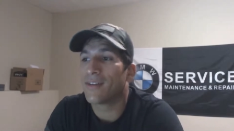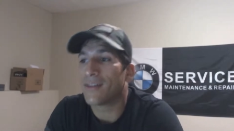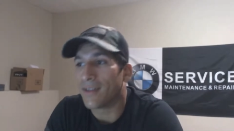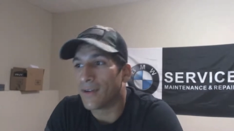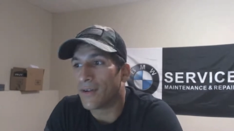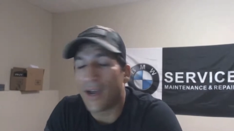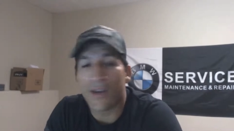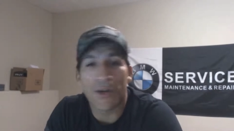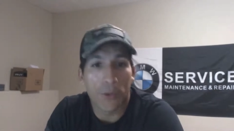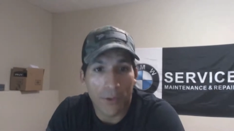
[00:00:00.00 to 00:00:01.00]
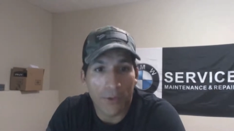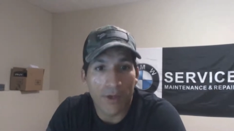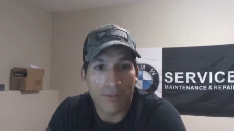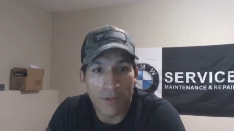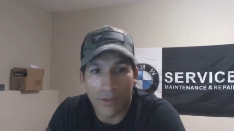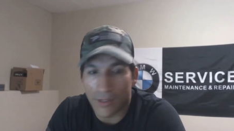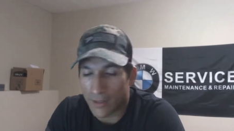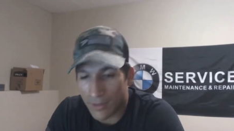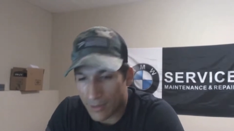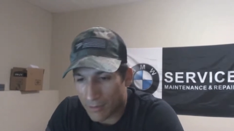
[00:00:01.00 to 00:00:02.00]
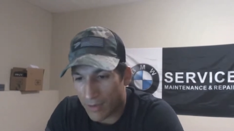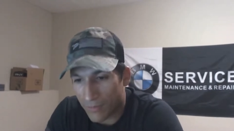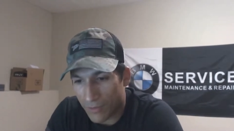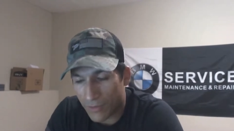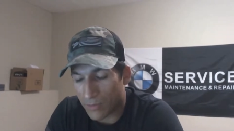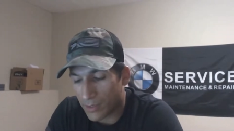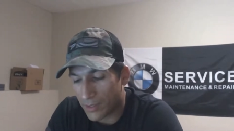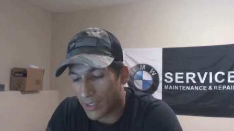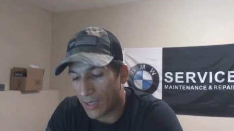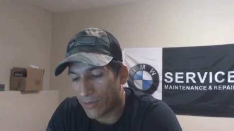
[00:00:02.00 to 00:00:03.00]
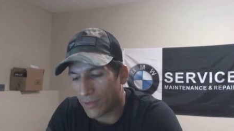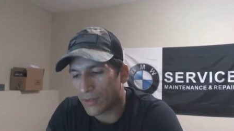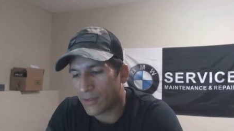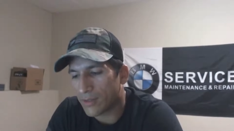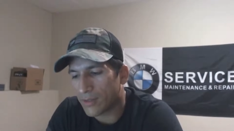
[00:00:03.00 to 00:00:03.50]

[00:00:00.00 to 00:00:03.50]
you know, not knowing what I'm doing because it's my first building ever.